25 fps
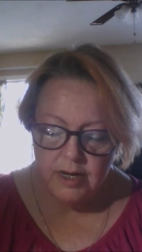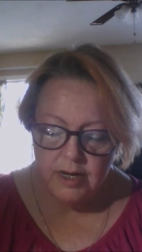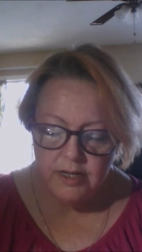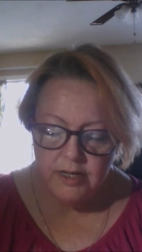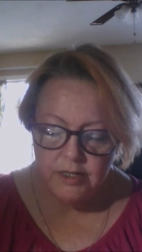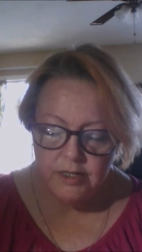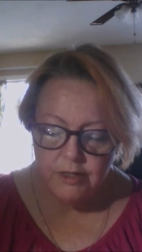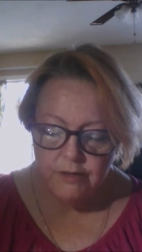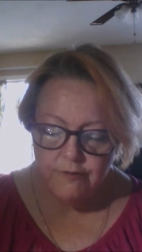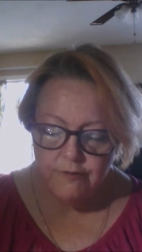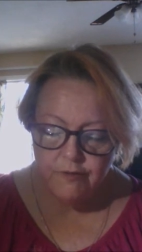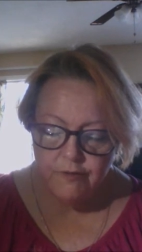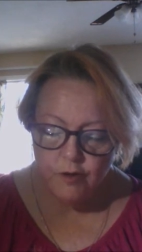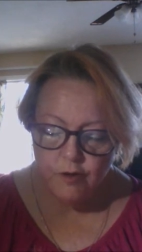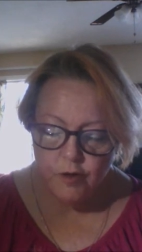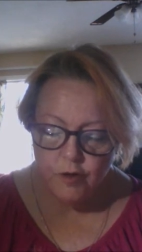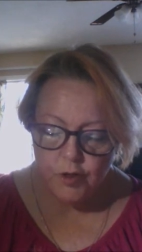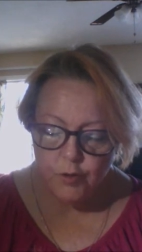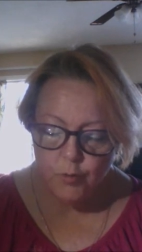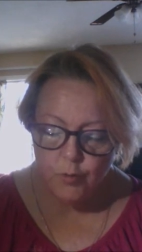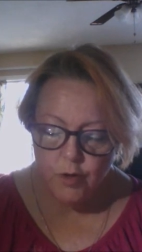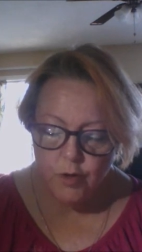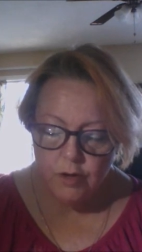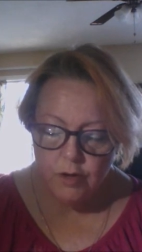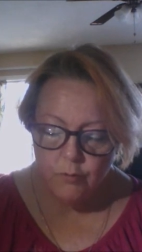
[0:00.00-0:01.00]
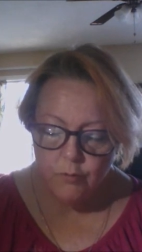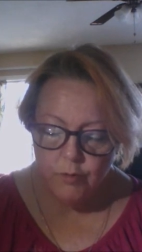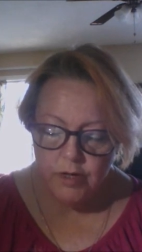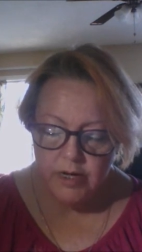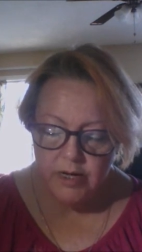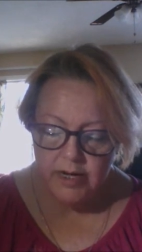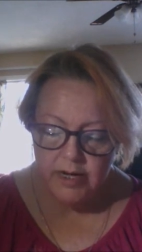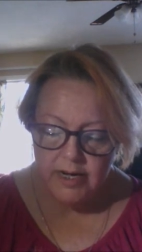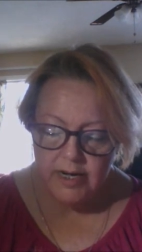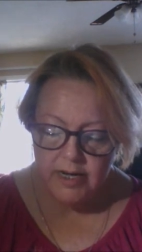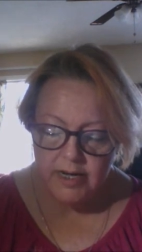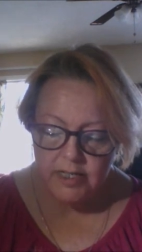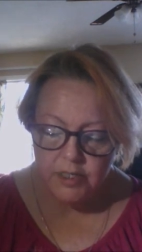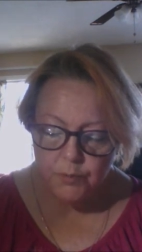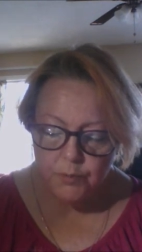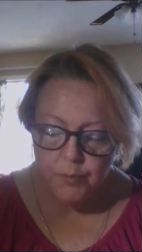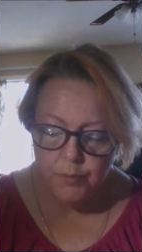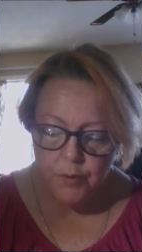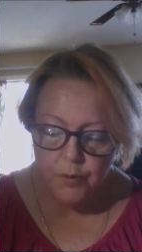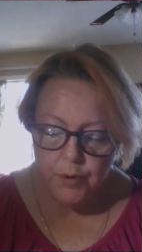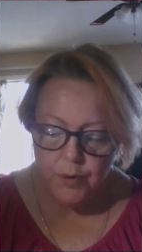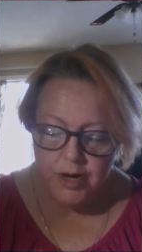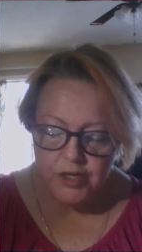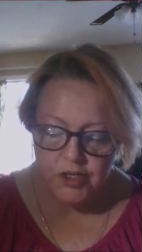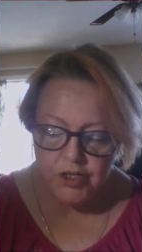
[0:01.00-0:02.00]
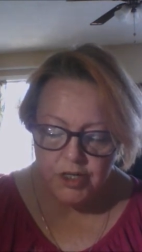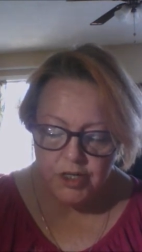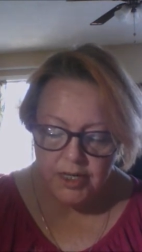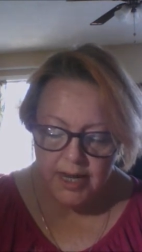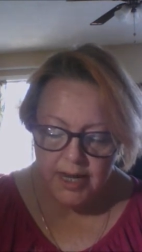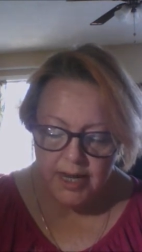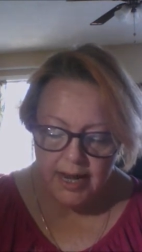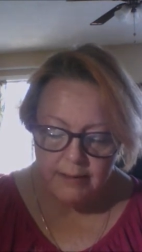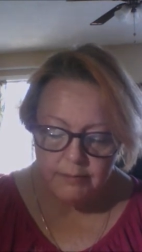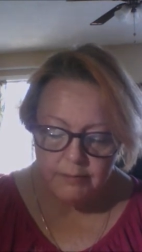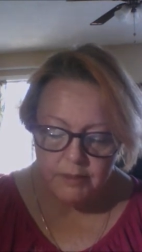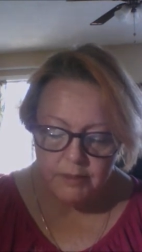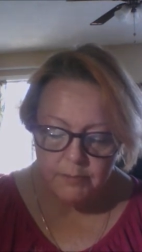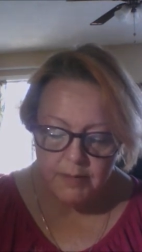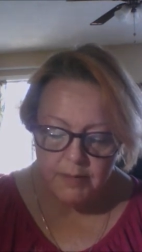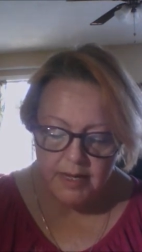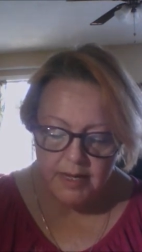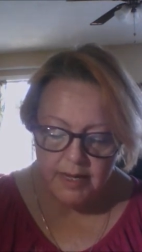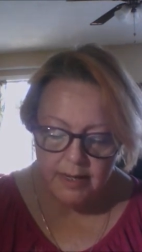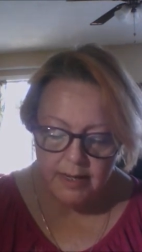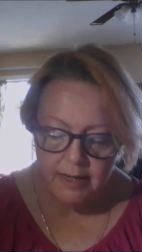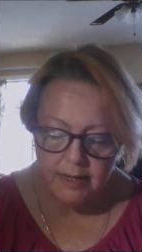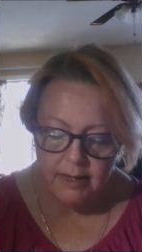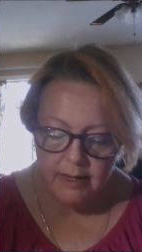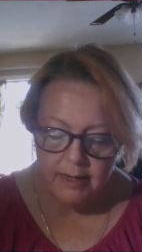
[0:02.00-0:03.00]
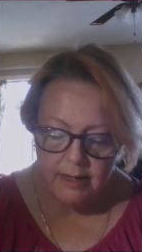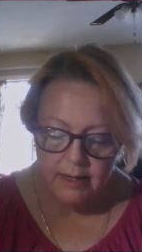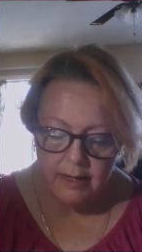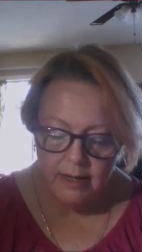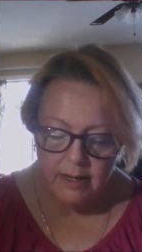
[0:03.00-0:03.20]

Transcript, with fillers: into the first one when an inspiration came to me.